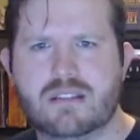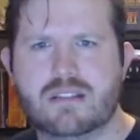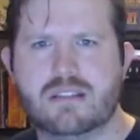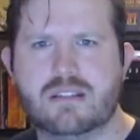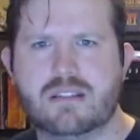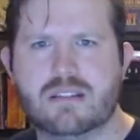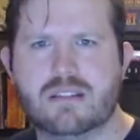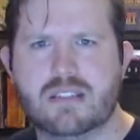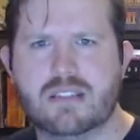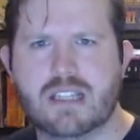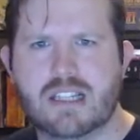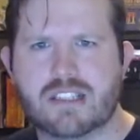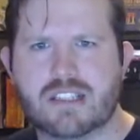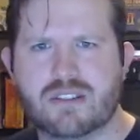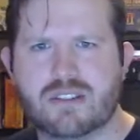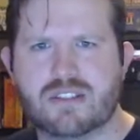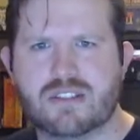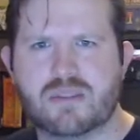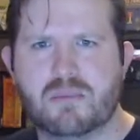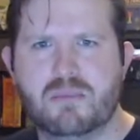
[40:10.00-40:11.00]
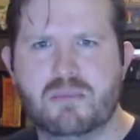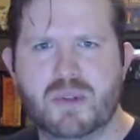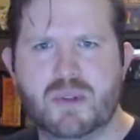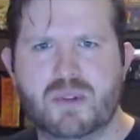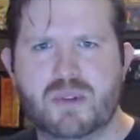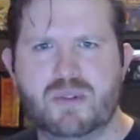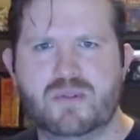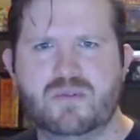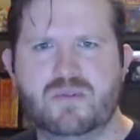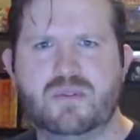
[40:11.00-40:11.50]
Yeah, so it's
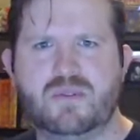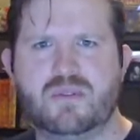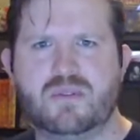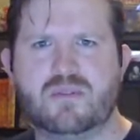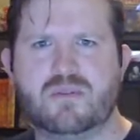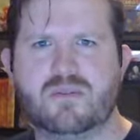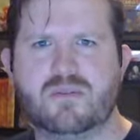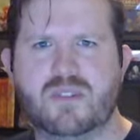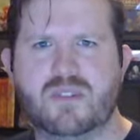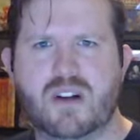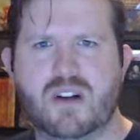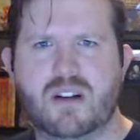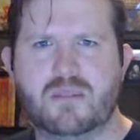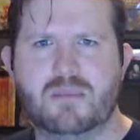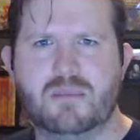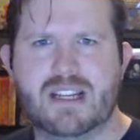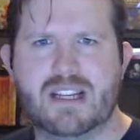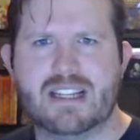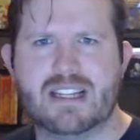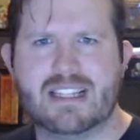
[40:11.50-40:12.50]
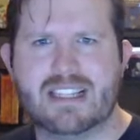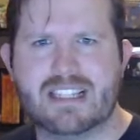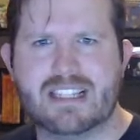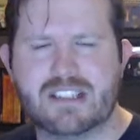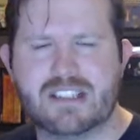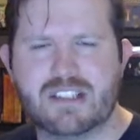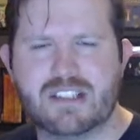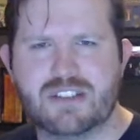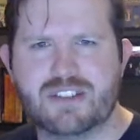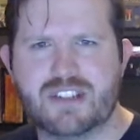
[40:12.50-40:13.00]
move, followed by an
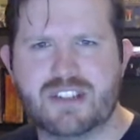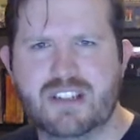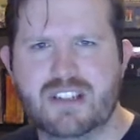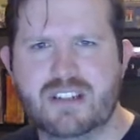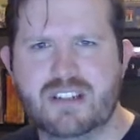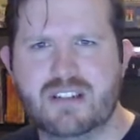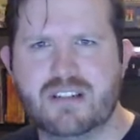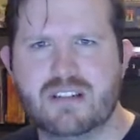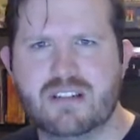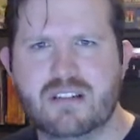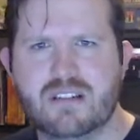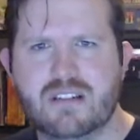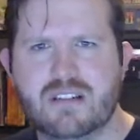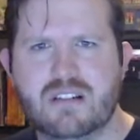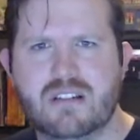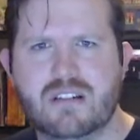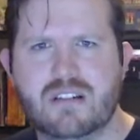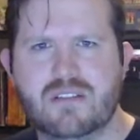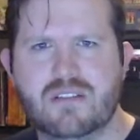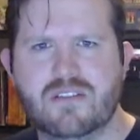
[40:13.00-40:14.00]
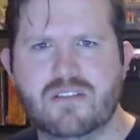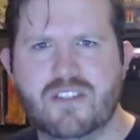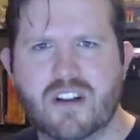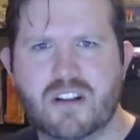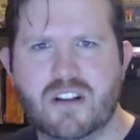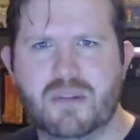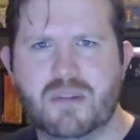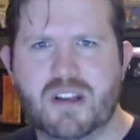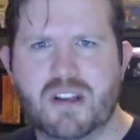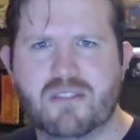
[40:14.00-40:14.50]
integer,
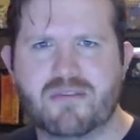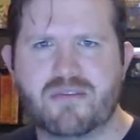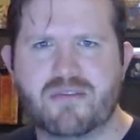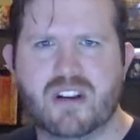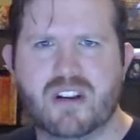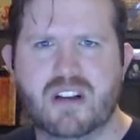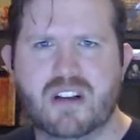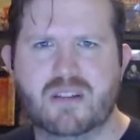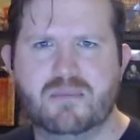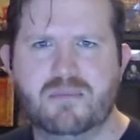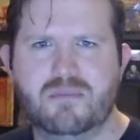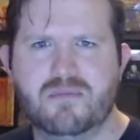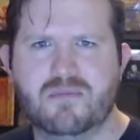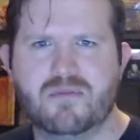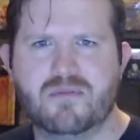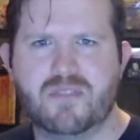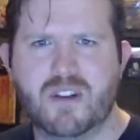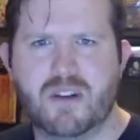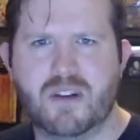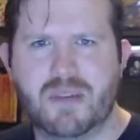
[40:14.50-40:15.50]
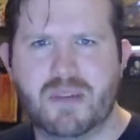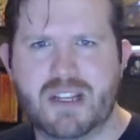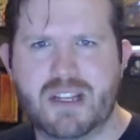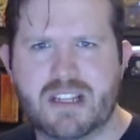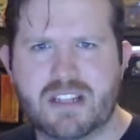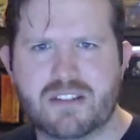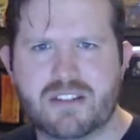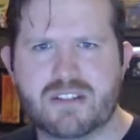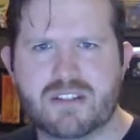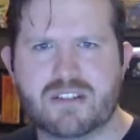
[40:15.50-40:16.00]
followed by from, followed by an
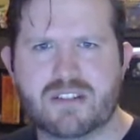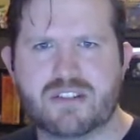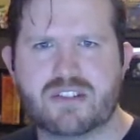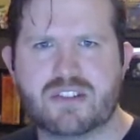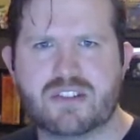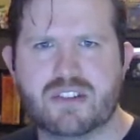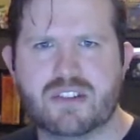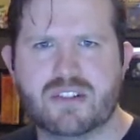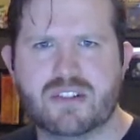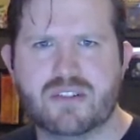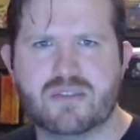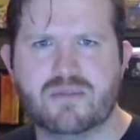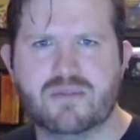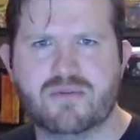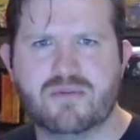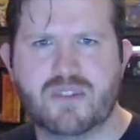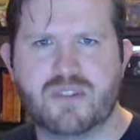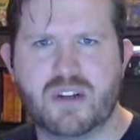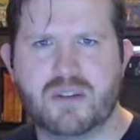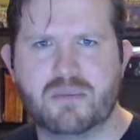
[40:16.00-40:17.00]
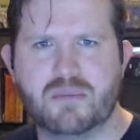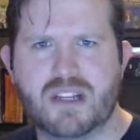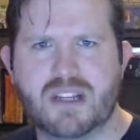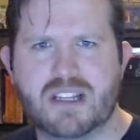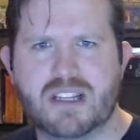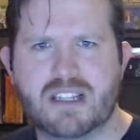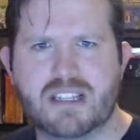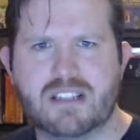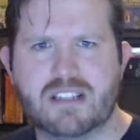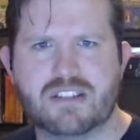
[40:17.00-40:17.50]
integer, to, followed by
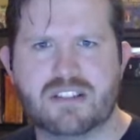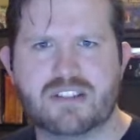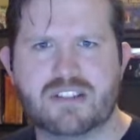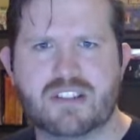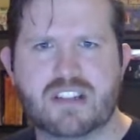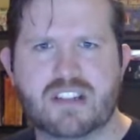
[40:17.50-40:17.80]
an integer.